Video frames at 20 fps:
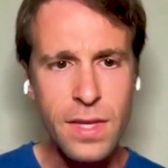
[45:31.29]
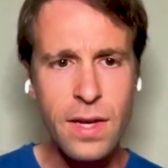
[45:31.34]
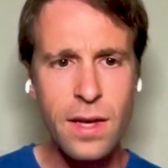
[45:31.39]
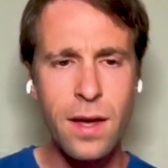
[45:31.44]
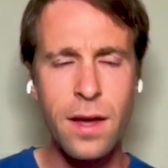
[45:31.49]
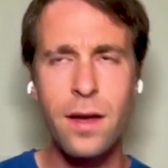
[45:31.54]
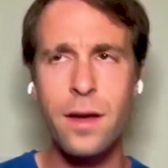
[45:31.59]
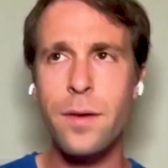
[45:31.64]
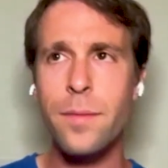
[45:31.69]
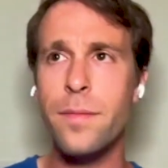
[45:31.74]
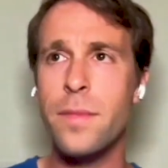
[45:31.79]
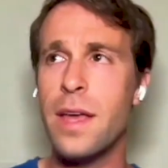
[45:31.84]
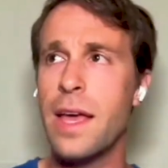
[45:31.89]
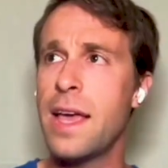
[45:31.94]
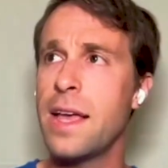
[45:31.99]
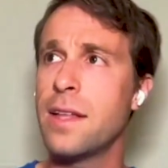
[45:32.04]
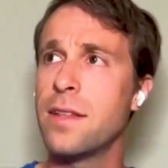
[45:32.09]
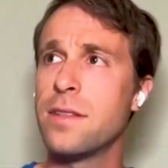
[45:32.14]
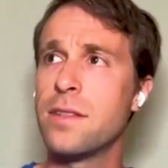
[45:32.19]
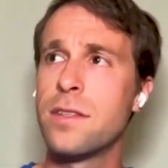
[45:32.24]
Um,
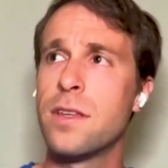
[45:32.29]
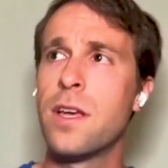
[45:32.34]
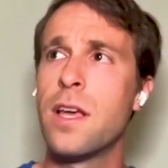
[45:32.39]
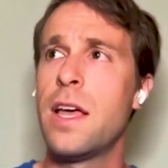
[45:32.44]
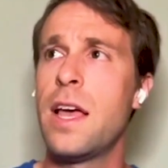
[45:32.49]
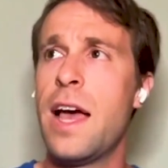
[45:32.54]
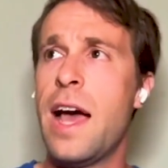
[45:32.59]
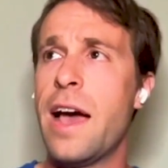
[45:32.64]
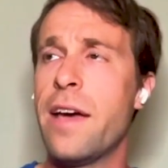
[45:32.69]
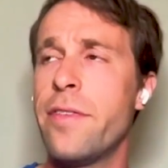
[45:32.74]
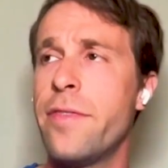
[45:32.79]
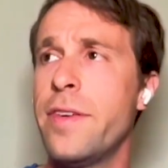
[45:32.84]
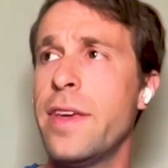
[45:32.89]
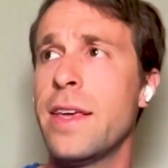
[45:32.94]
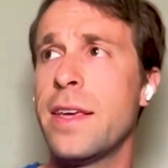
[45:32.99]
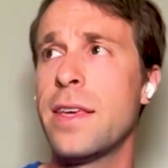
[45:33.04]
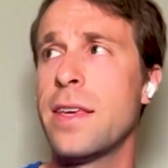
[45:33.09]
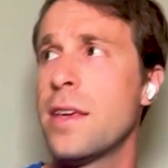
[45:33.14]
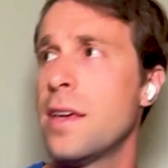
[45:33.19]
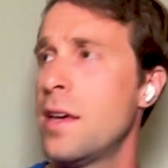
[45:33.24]
and I
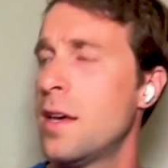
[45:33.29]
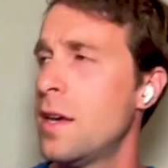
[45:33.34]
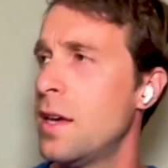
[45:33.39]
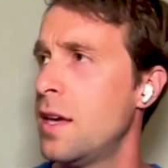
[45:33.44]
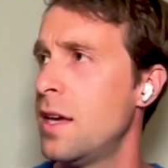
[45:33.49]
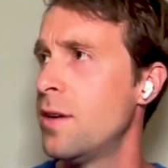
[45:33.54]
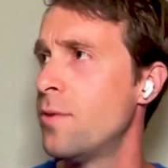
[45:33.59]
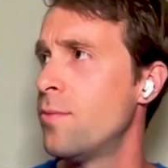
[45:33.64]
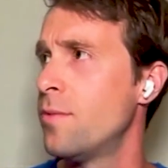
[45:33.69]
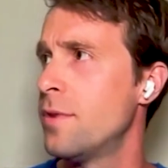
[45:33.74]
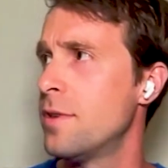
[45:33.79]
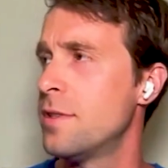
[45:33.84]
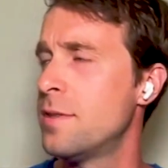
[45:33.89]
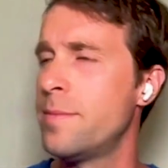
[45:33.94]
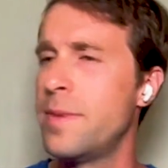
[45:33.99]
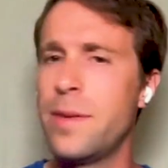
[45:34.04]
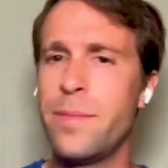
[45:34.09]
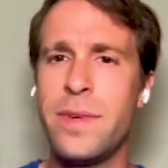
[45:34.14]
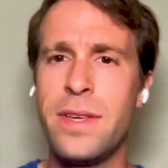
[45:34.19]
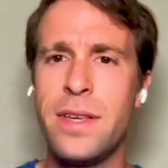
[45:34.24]
think it was
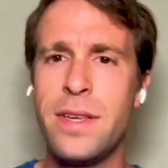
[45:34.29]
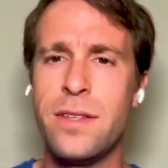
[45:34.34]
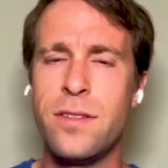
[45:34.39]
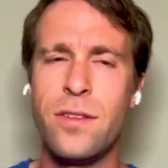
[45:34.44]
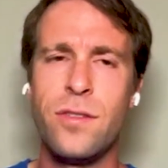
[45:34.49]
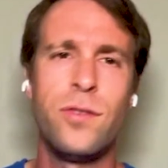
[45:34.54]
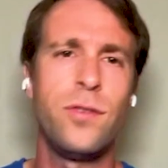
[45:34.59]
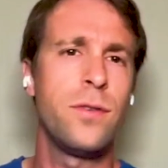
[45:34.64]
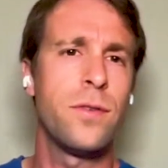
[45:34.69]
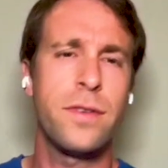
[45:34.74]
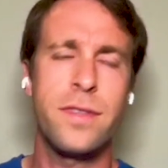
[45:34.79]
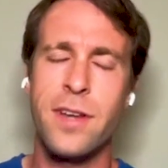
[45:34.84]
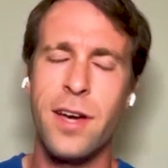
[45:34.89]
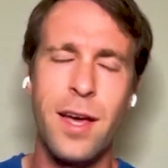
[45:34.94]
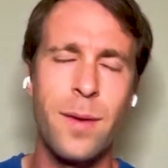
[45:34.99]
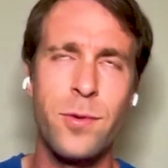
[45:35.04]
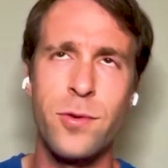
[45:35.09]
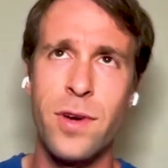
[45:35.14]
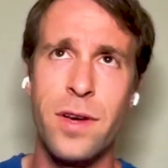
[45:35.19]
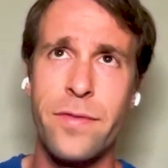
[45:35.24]
maybe the New York
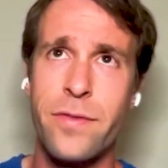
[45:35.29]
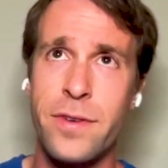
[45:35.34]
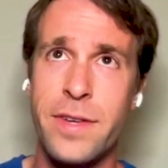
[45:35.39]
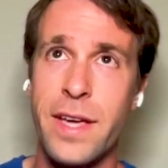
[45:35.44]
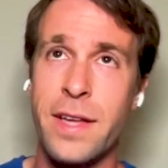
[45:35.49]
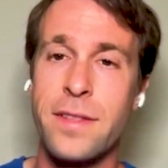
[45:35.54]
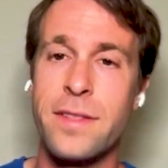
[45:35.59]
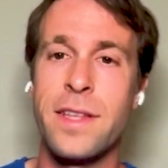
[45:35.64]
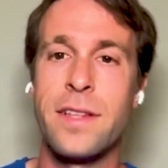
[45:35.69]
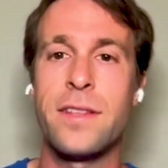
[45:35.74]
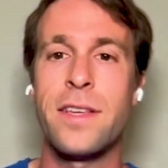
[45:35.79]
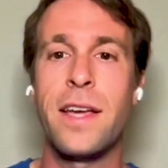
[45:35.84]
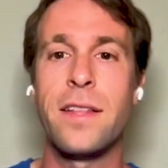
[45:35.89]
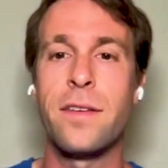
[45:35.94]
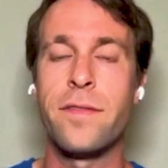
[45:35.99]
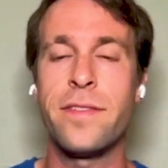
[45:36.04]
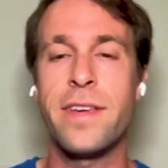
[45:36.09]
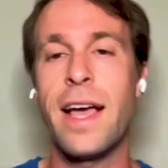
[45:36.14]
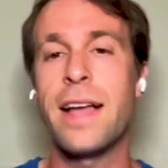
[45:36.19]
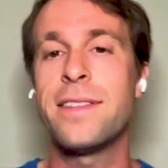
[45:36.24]
Times, or I forget, that kind
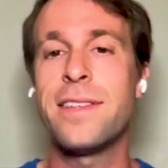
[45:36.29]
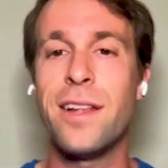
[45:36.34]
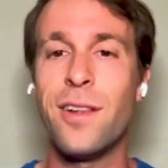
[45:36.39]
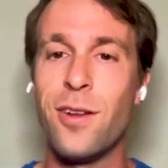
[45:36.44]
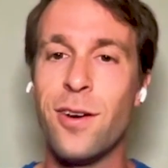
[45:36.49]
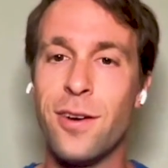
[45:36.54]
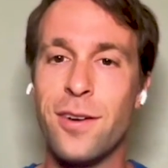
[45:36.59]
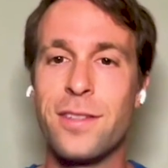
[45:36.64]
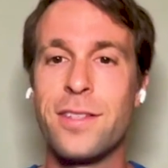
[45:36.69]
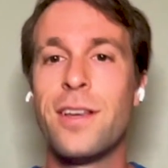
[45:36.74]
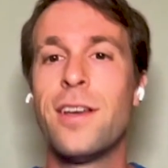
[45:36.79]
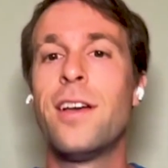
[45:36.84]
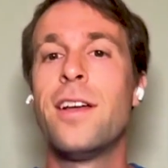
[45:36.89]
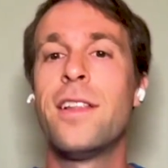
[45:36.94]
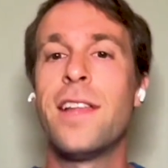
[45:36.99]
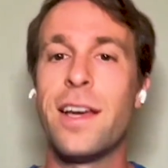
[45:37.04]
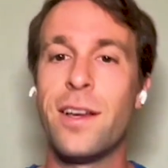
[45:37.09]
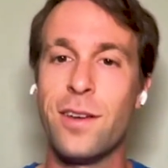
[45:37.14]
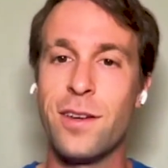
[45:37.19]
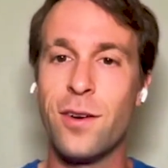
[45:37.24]
of cataloged
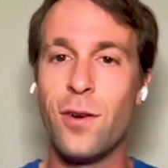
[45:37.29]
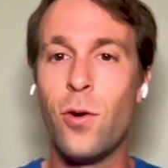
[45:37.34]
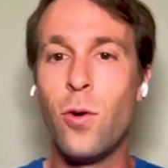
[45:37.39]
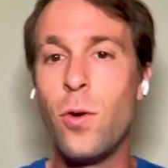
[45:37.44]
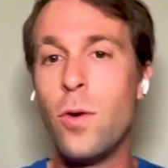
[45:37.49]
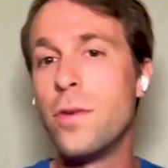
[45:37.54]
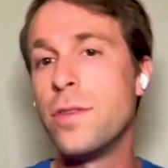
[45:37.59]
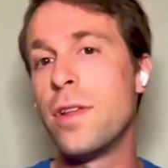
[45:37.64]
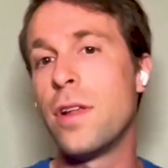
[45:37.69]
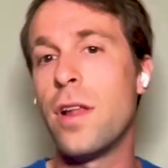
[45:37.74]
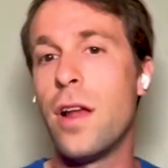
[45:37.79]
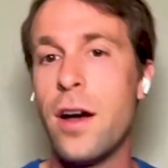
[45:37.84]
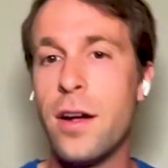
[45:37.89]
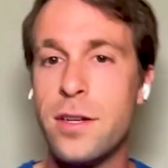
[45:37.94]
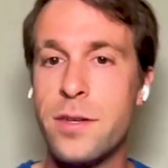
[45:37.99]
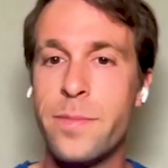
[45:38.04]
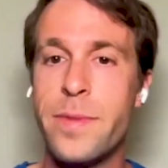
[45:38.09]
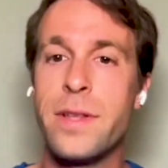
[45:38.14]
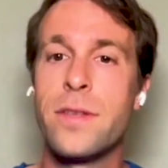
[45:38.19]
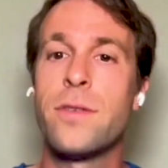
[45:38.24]
like all the
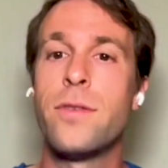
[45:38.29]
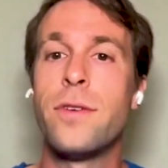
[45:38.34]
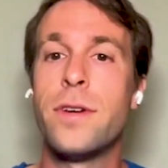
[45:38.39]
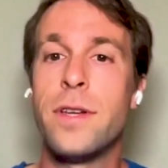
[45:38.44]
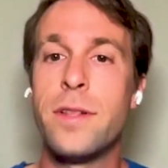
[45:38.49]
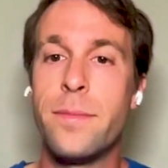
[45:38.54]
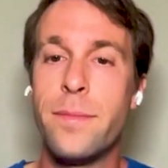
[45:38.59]
large Bitcoin